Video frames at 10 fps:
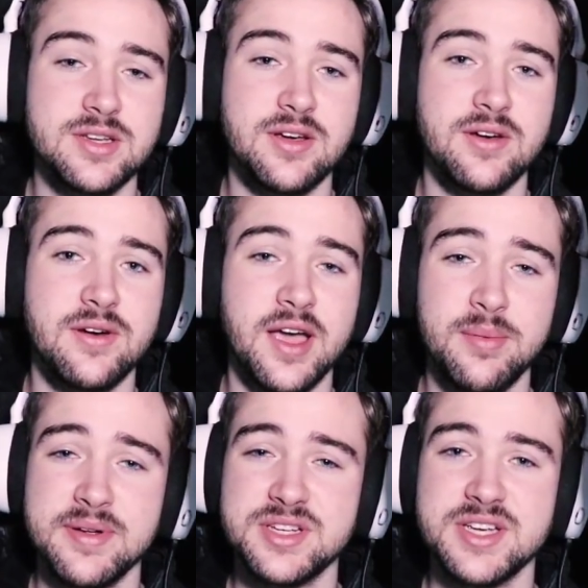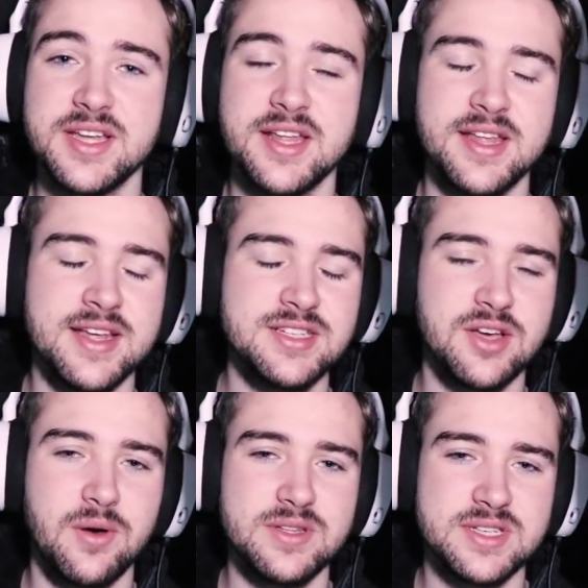So I appreciate it. And
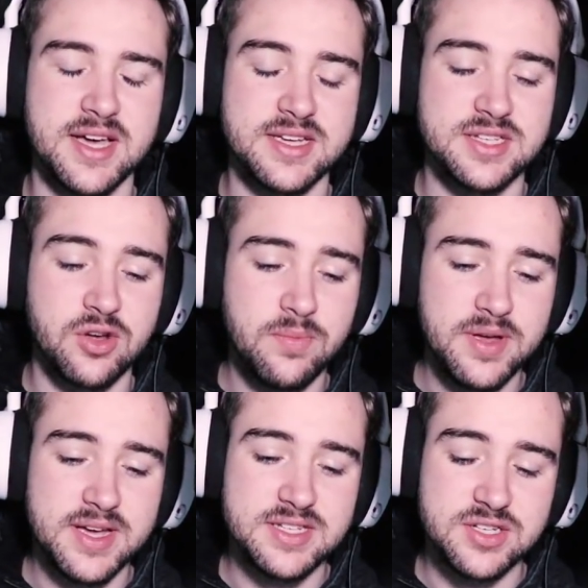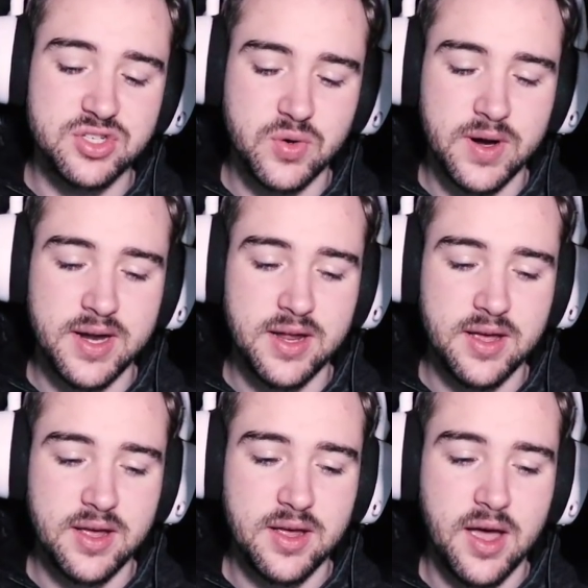as always, guys, I hope you guys
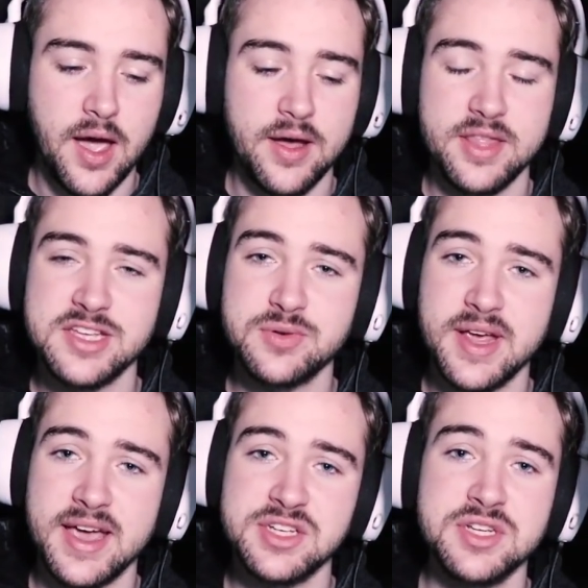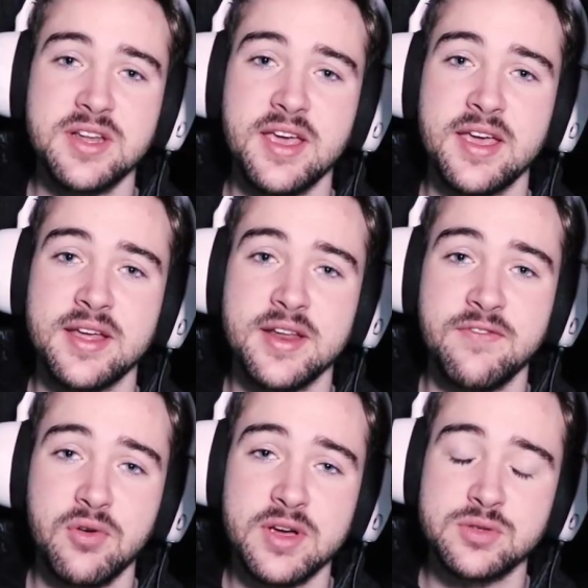enjoyed this reaction.
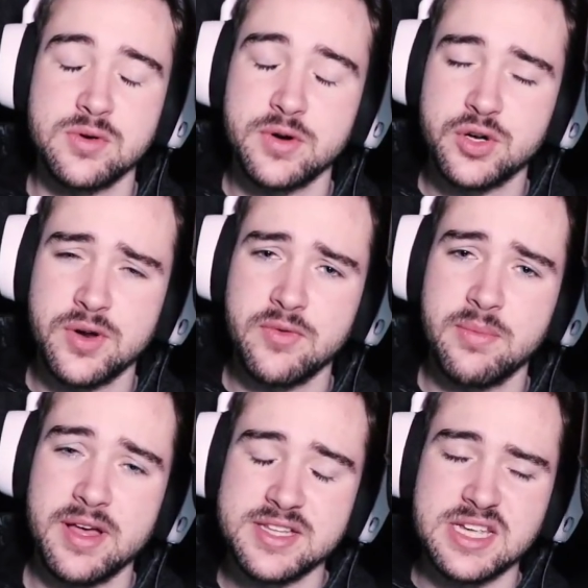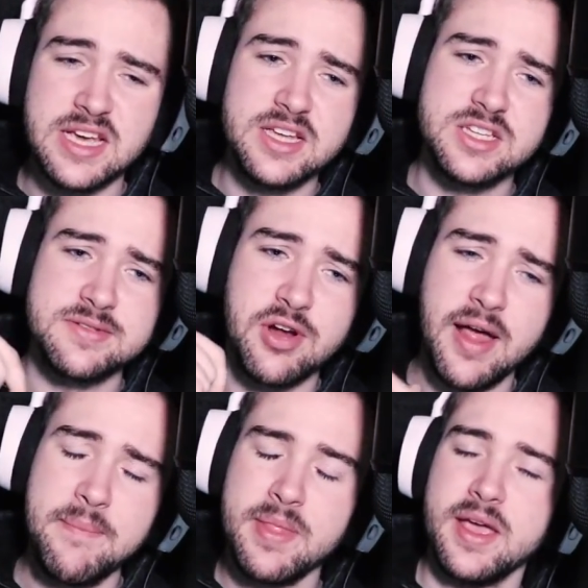And if you guys want more 21 Pilots,
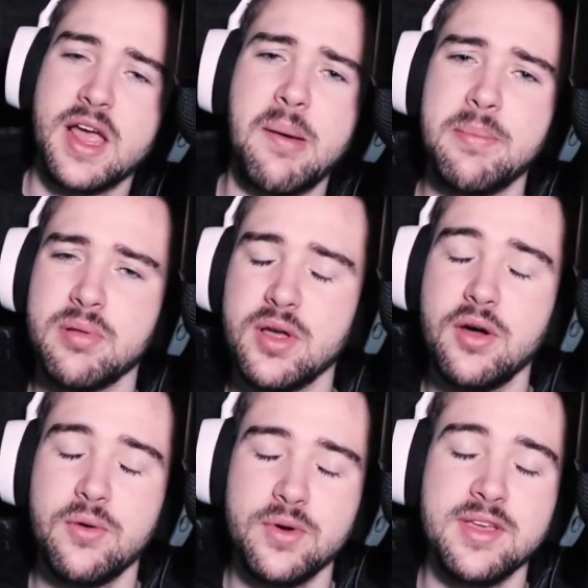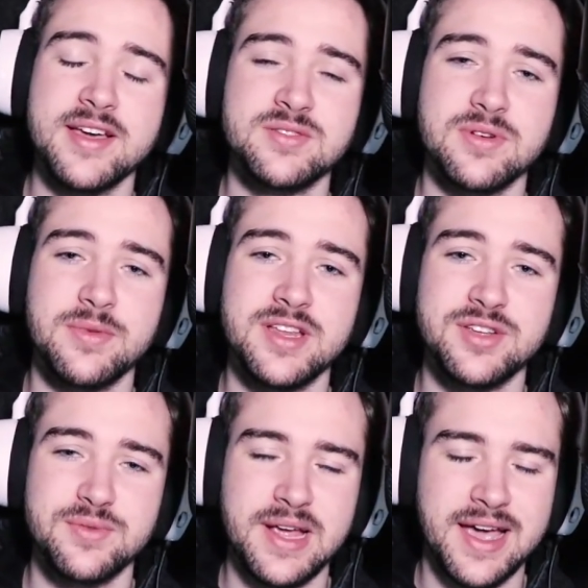subscribe, comment below what you guys want
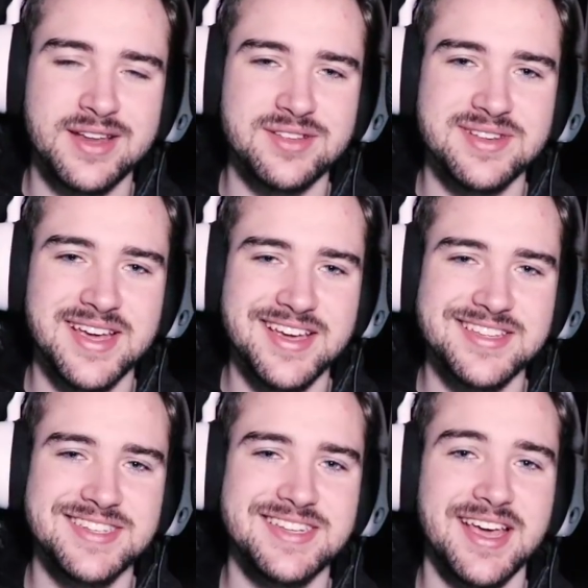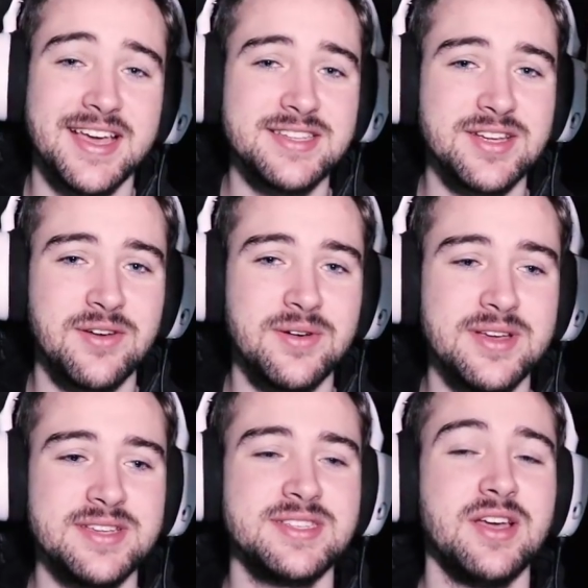me to react to next. As
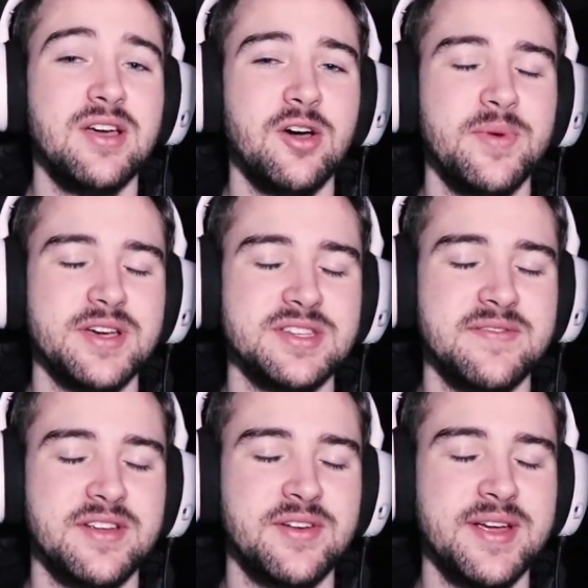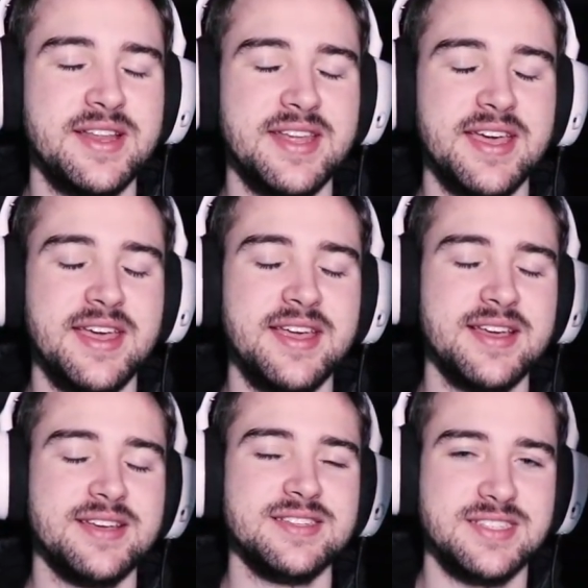always, hope you guys are having a great
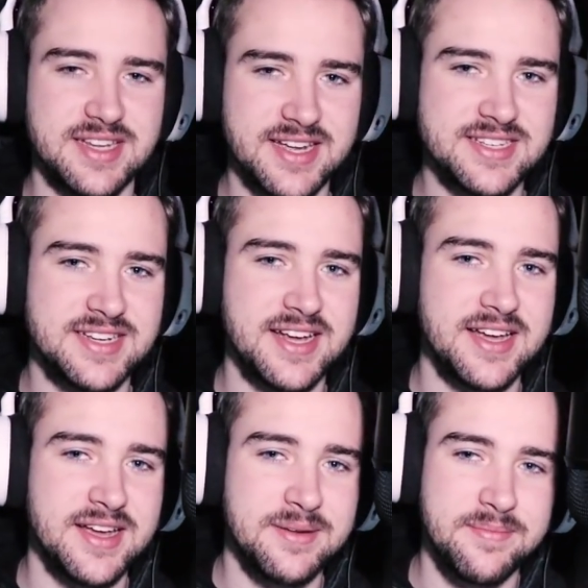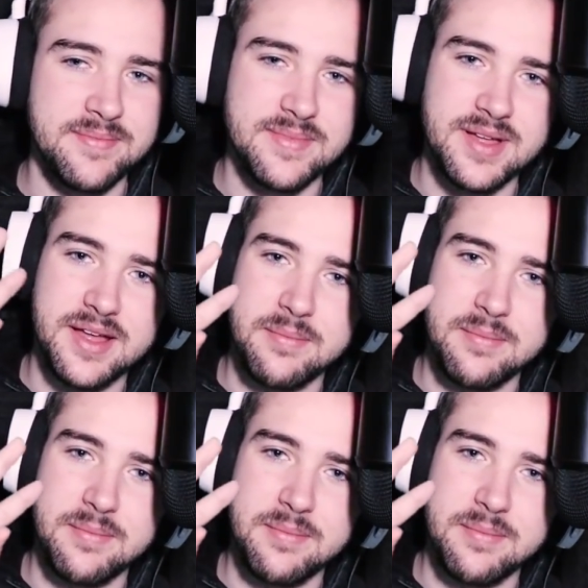day. See you next time.